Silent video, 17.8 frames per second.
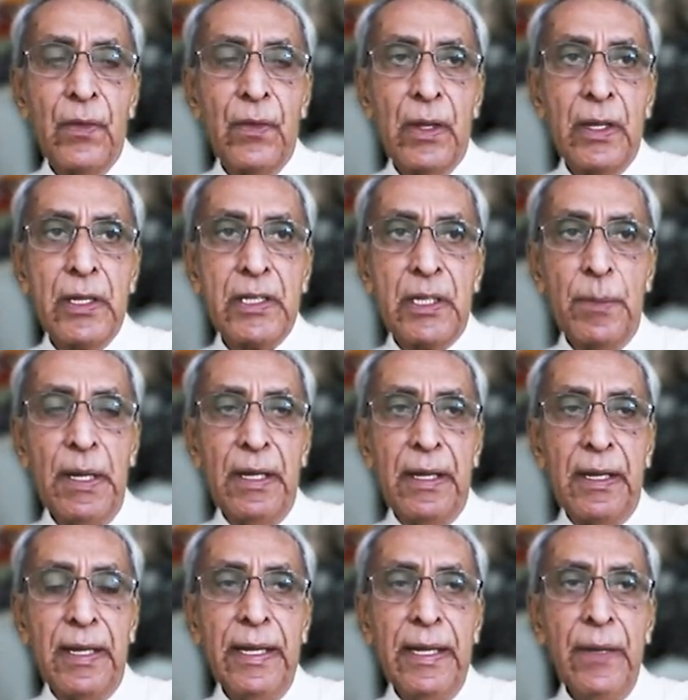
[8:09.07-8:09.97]

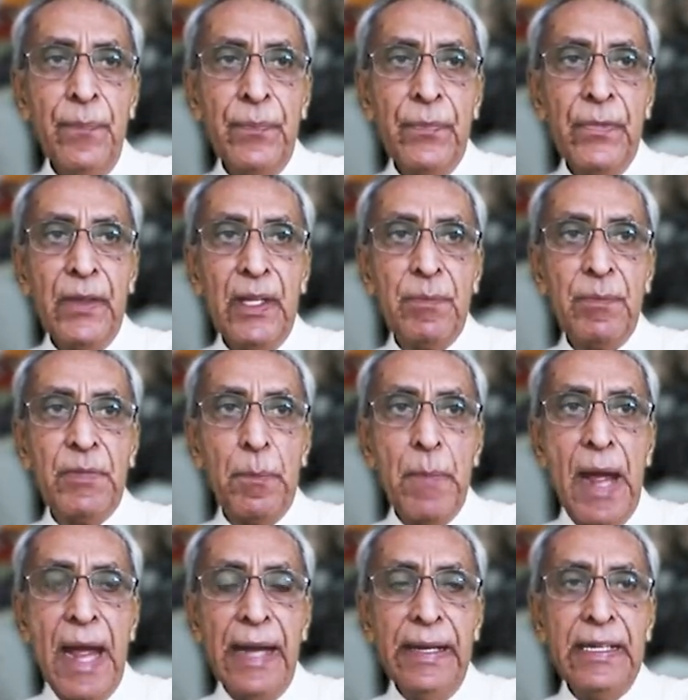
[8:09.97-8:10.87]
Similarly, if the
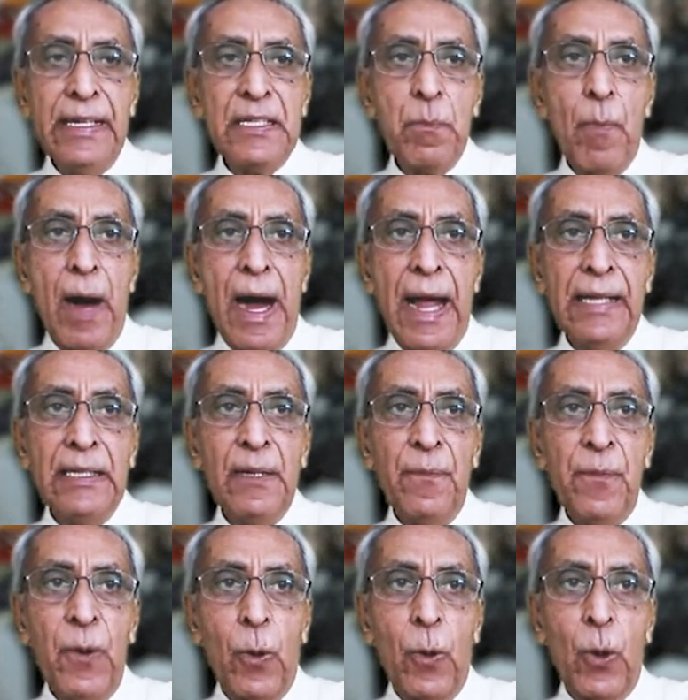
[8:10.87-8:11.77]
bank is buying the
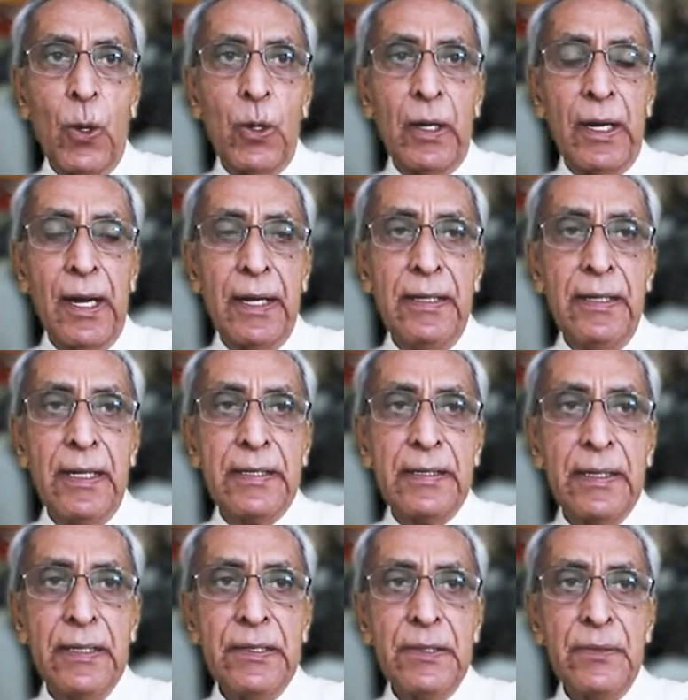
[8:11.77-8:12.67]
forward
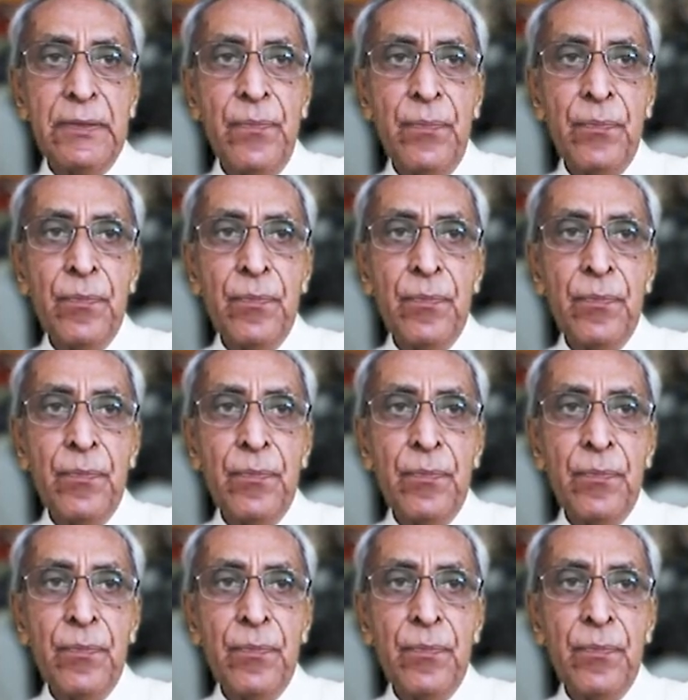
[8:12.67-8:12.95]
transactions,